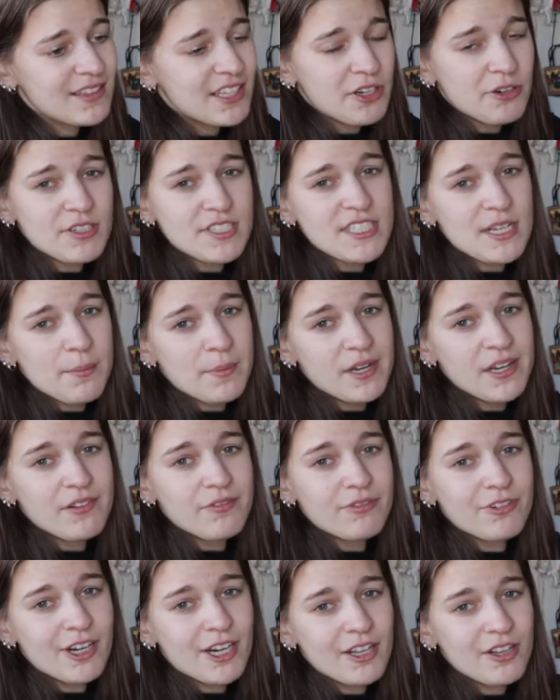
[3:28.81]
there was someone
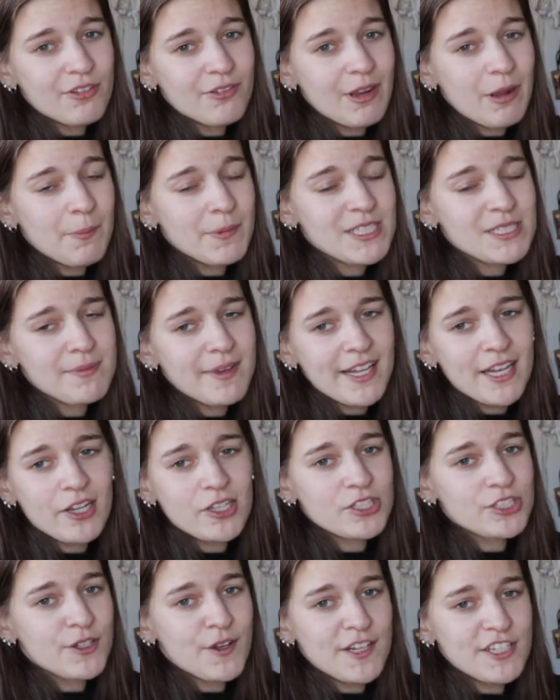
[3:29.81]
in front of the Roma
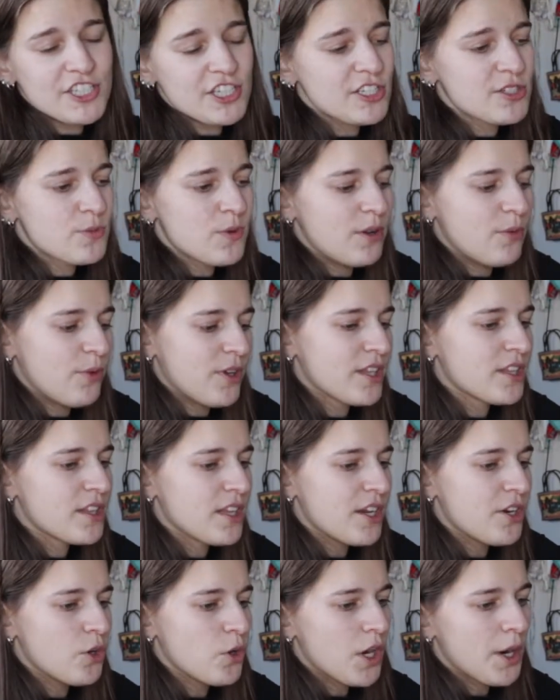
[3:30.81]
tomatoes, so I just went with
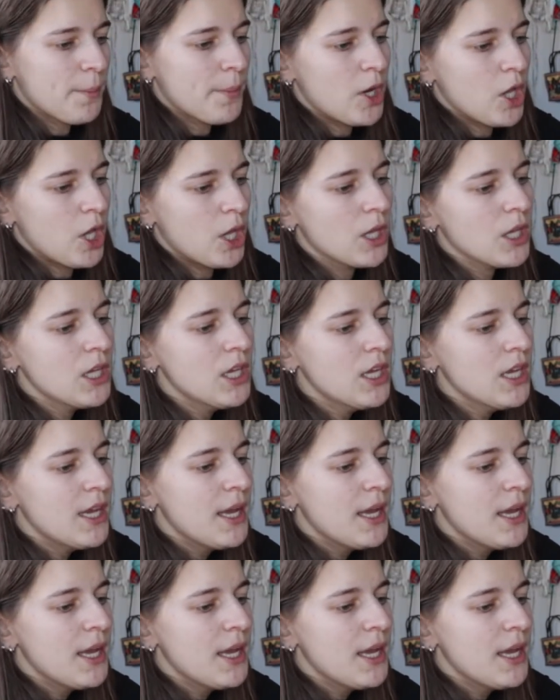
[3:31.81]
the normal